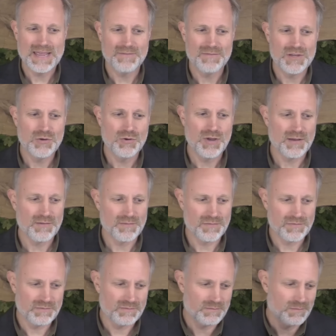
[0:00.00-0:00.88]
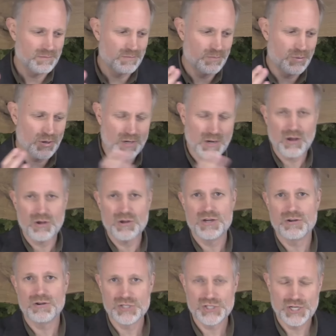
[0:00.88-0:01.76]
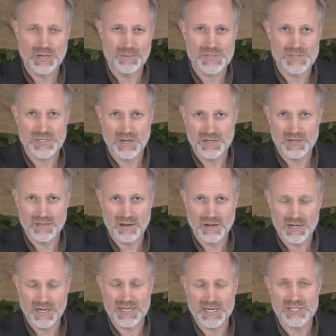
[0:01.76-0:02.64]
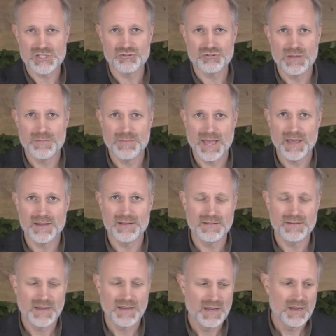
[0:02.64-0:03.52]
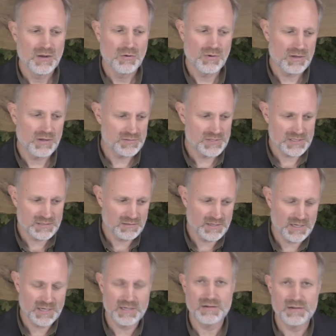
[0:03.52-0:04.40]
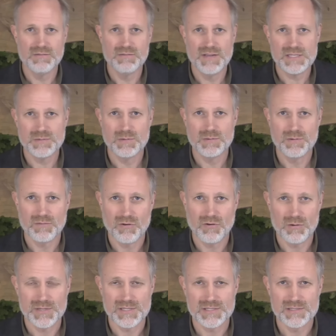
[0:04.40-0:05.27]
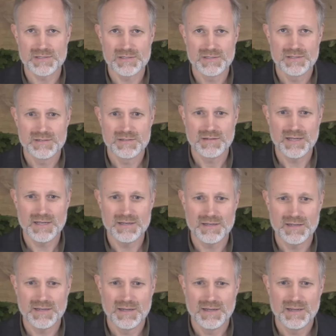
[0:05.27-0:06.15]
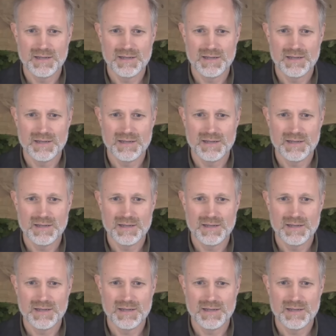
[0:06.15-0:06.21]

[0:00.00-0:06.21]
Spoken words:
If you have put all your chips on an extreme end, well, just look at your investment performance. Right?